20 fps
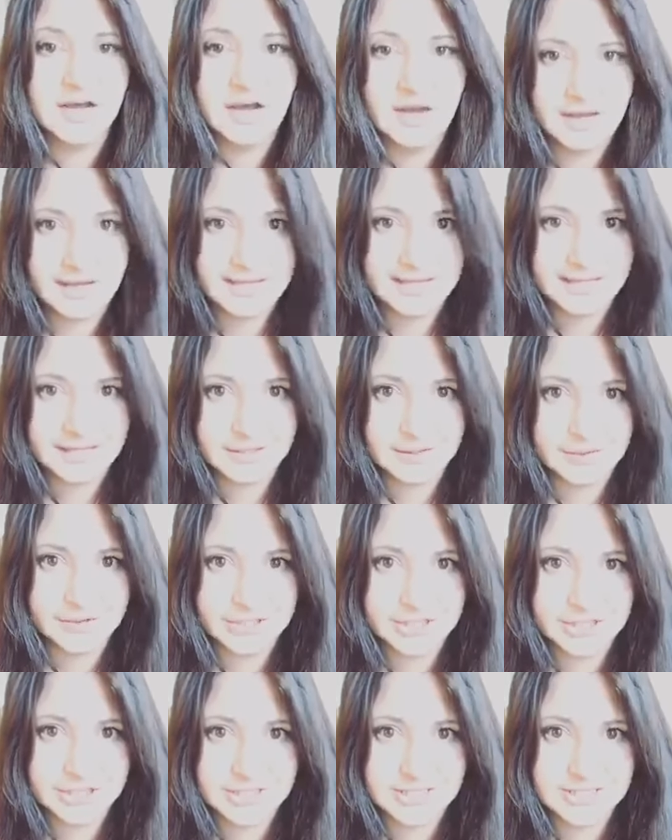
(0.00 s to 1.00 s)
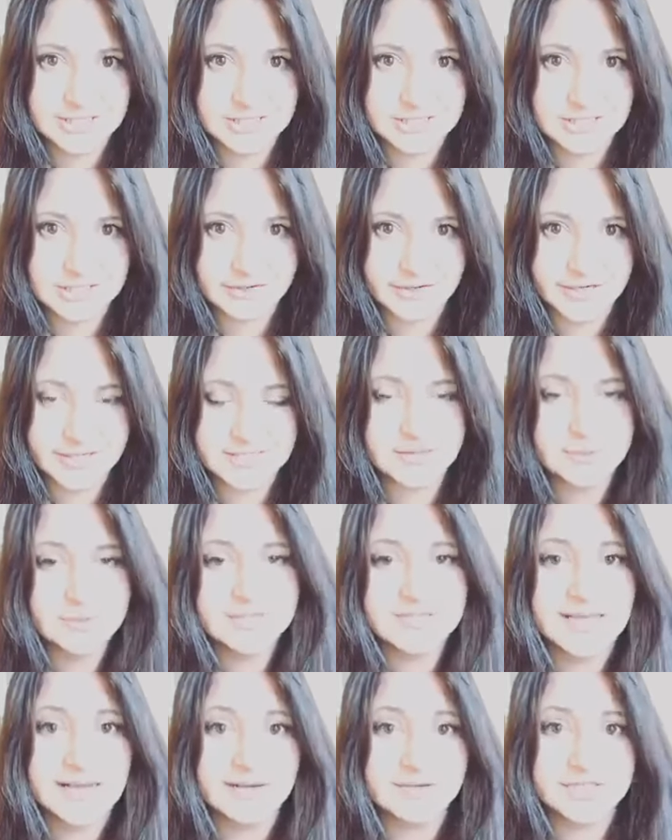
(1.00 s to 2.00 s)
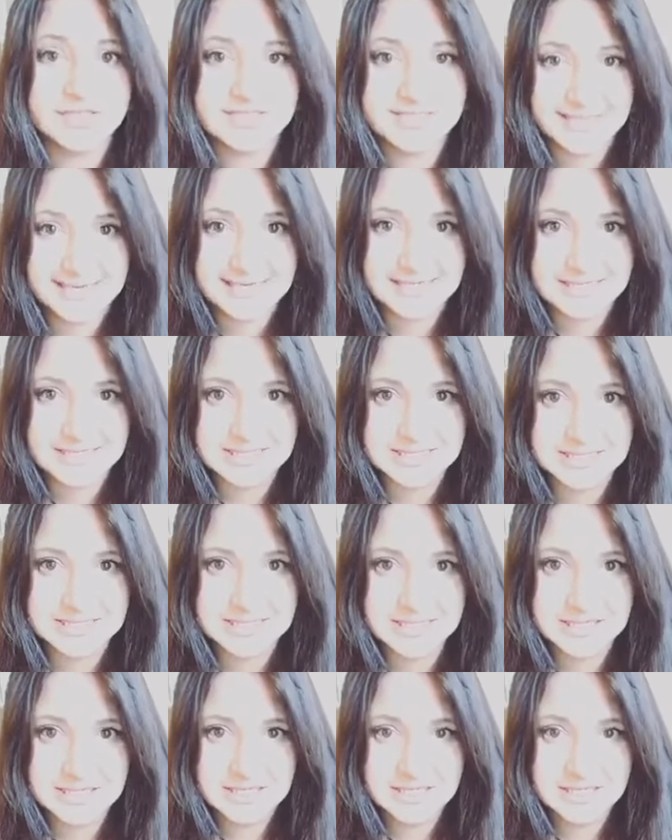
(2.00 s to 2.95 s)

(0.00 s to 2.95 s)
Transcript: I killed Jesus Christ. It was our sins